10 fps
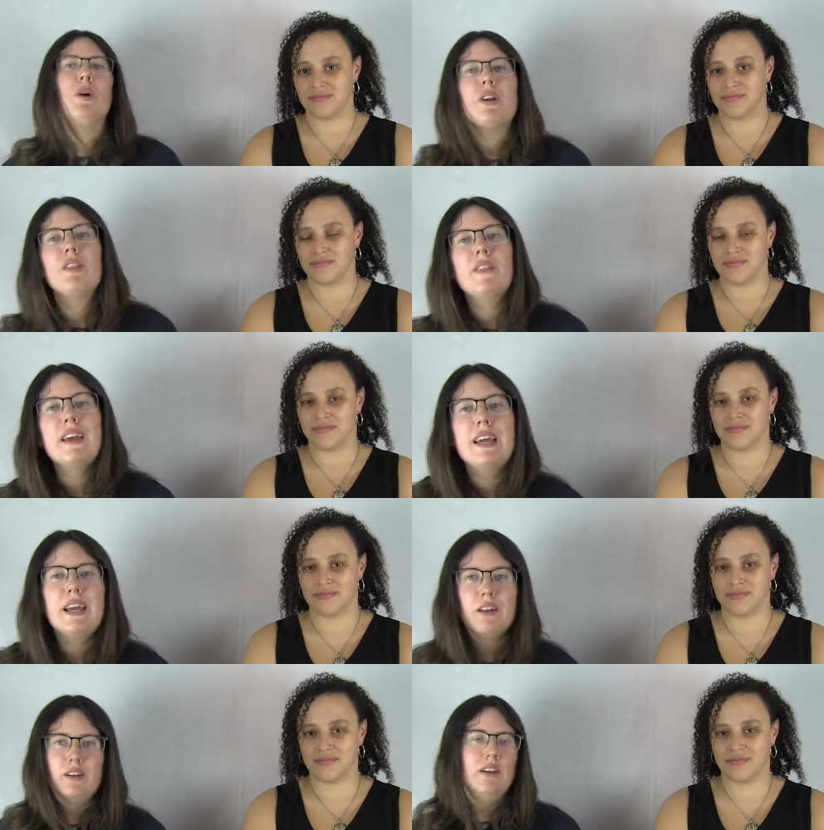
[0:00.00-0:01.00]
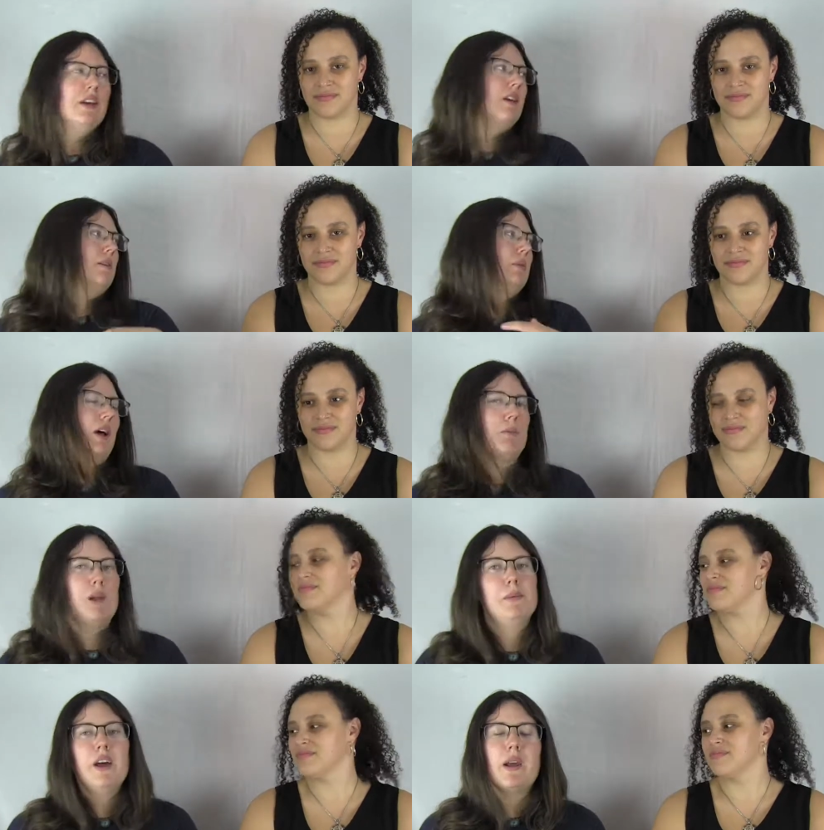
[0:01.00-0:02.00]
Speaker 1: worth it and blah,
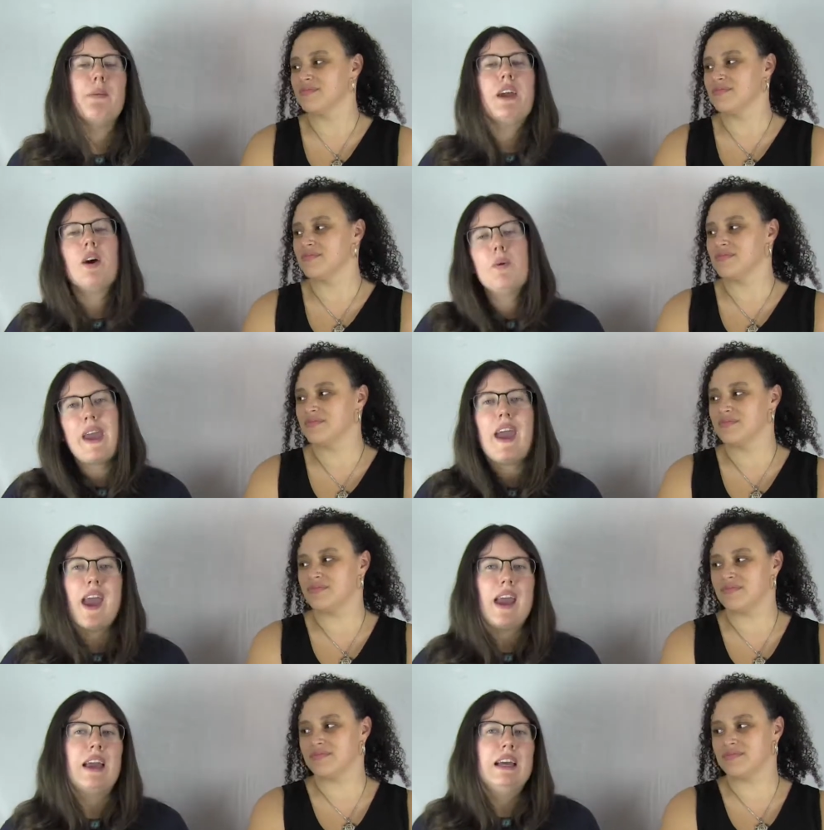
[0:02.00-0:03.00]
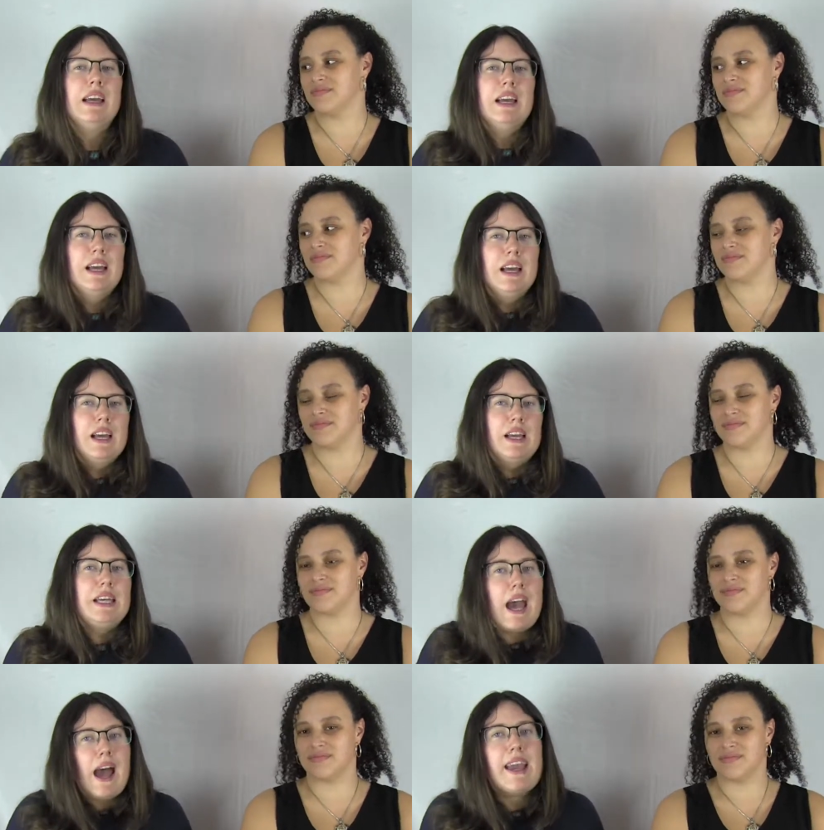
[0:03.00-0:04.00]
blah, blah. And I'm like, okay,
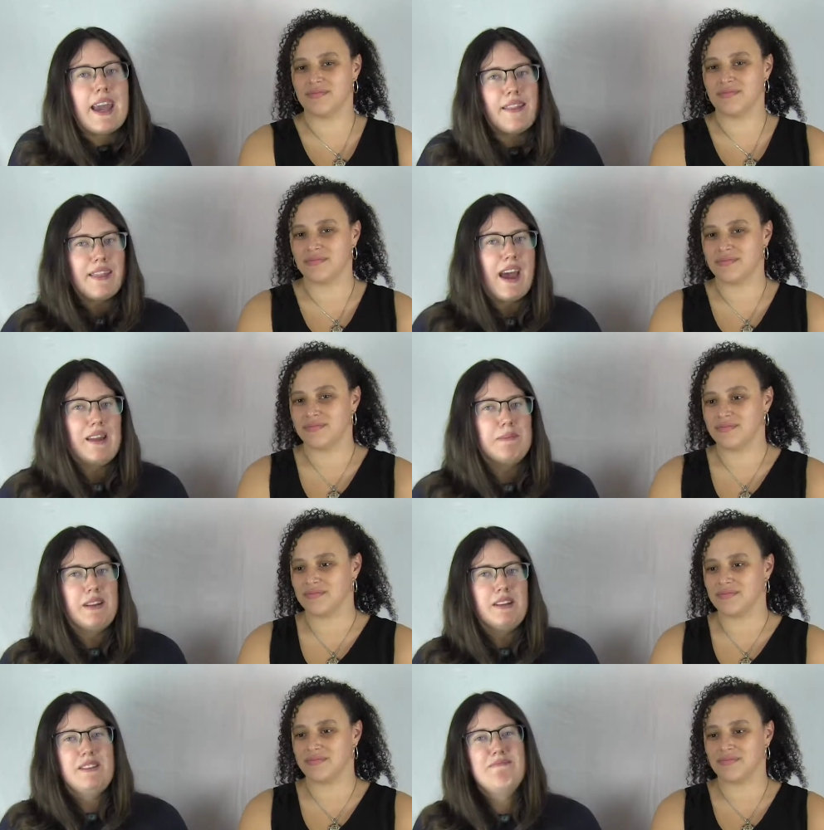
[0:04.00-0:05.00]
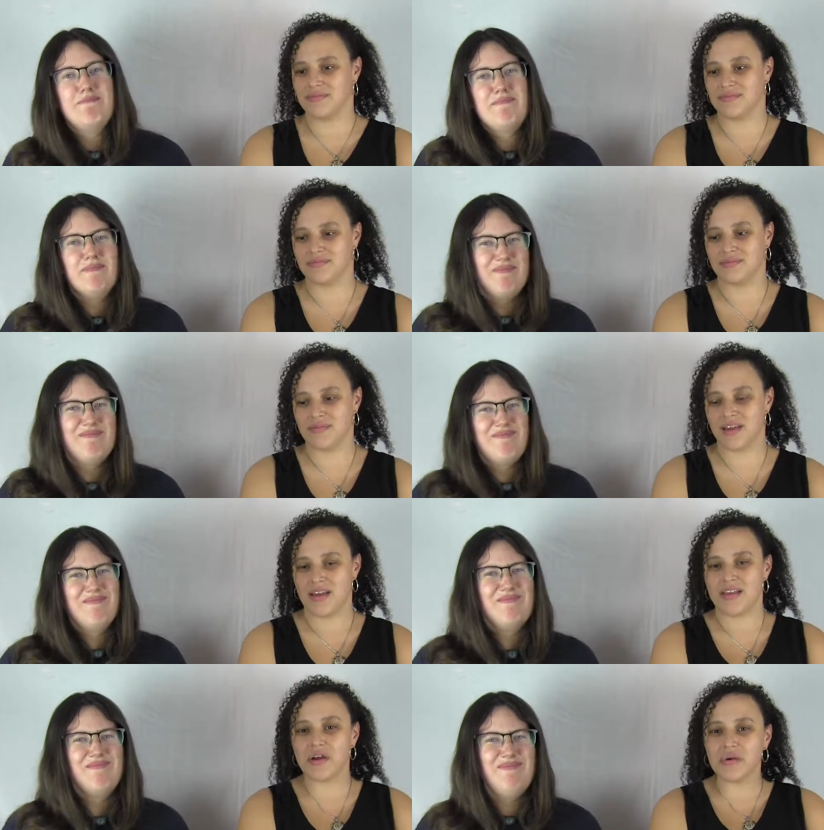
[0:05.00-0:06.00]
yeah, I get that. But it,
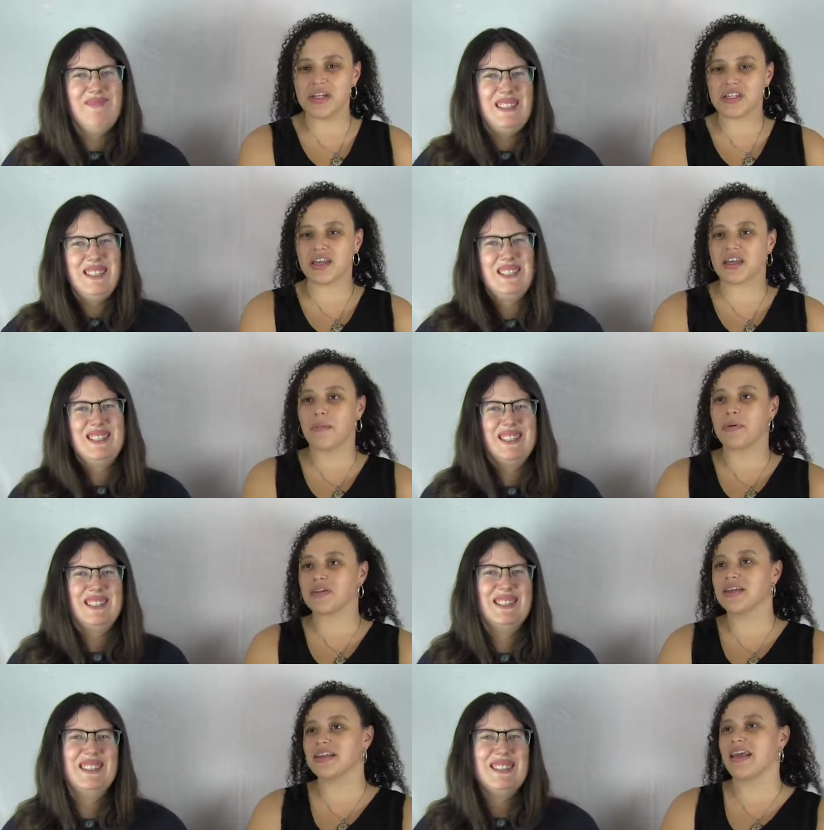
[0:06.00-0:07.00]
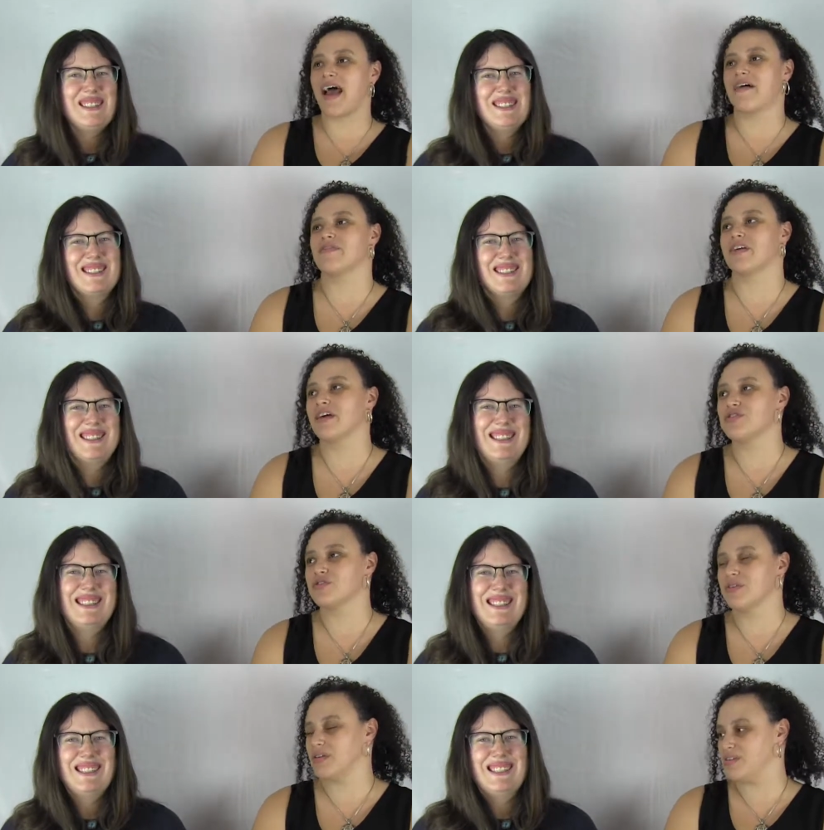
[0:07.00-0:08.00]
Speaker 2: they don't need to like completely have the
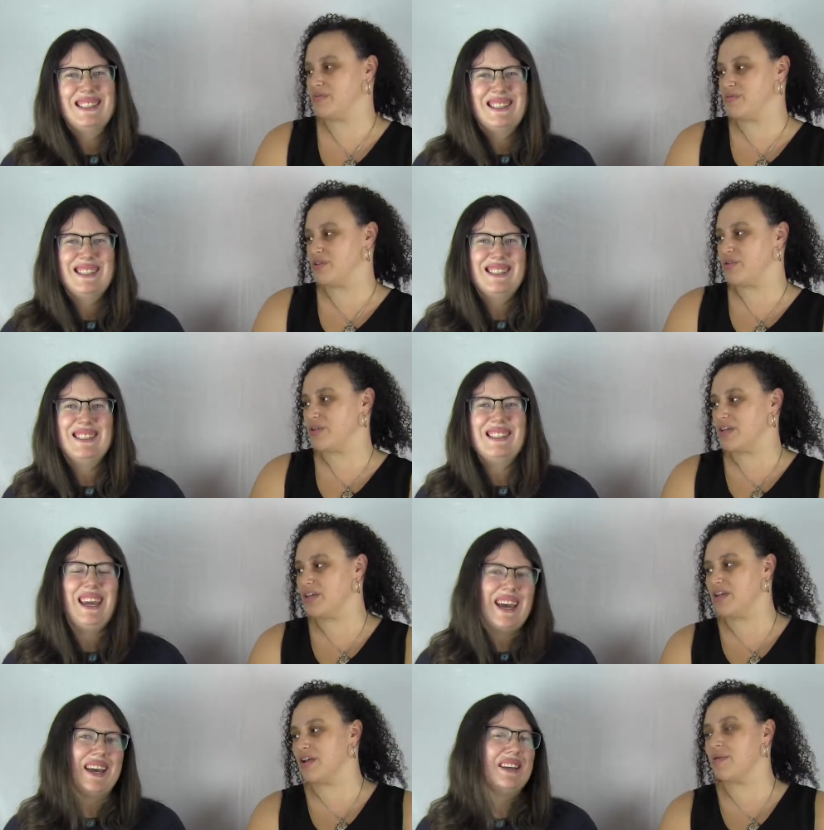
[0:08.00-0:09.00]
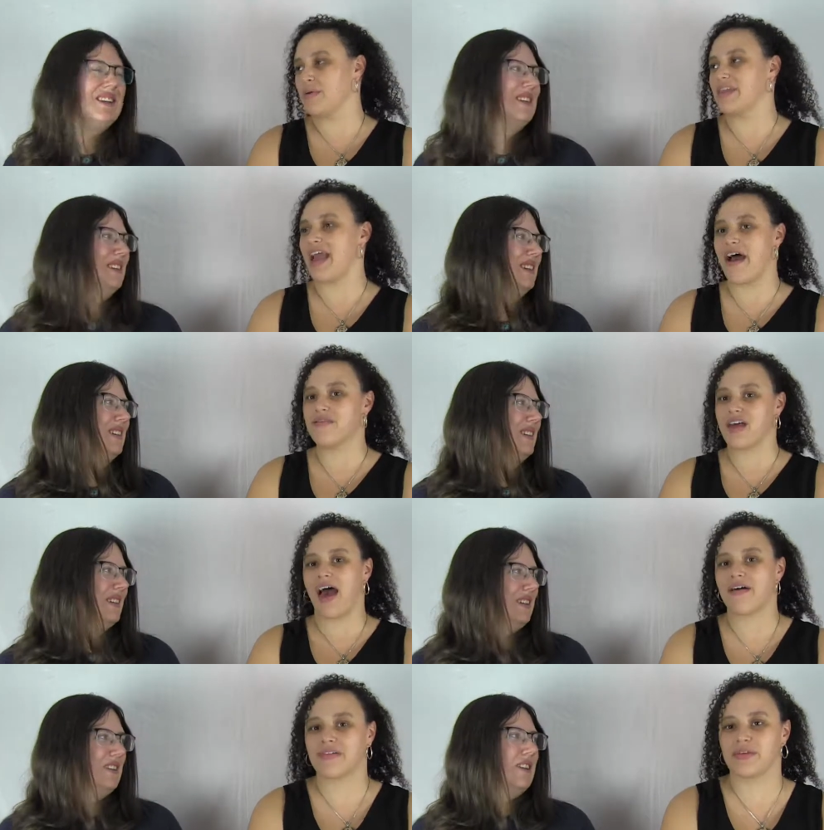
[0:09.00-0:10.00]
country subdued in yeah. a year, but they have to
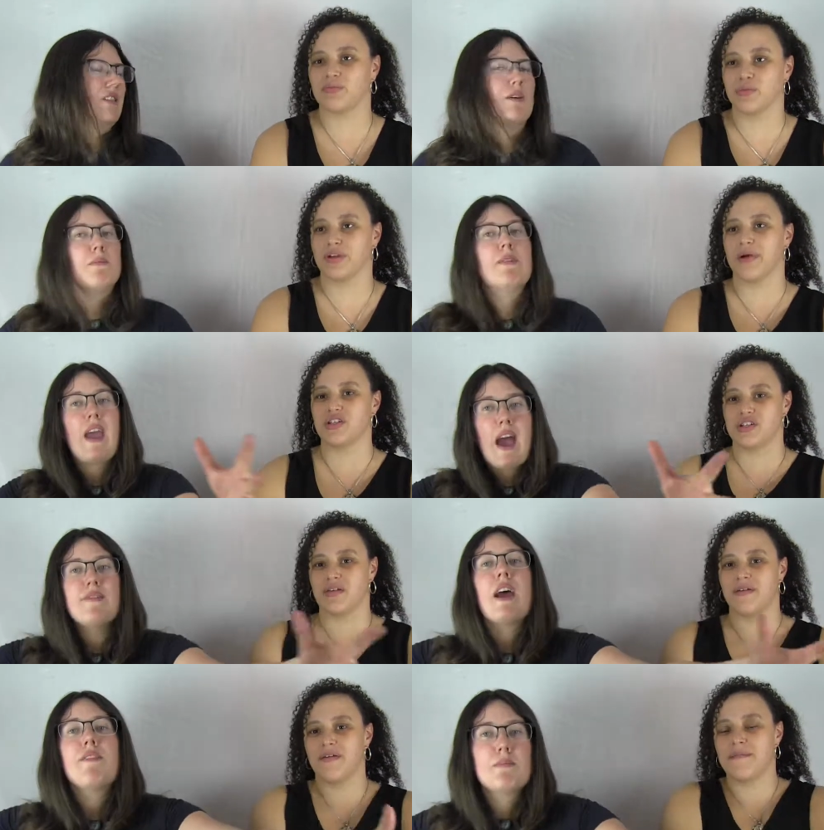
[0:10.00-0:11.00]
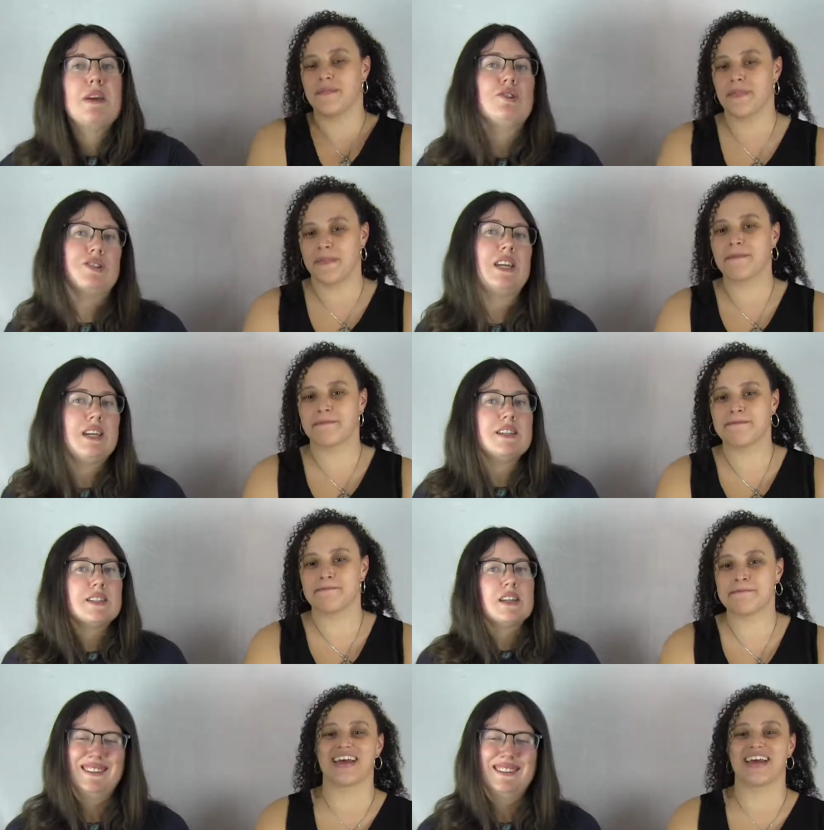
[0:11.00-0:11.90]
have like pretty the, much. They have the,
Speaker 1: to have the major cities.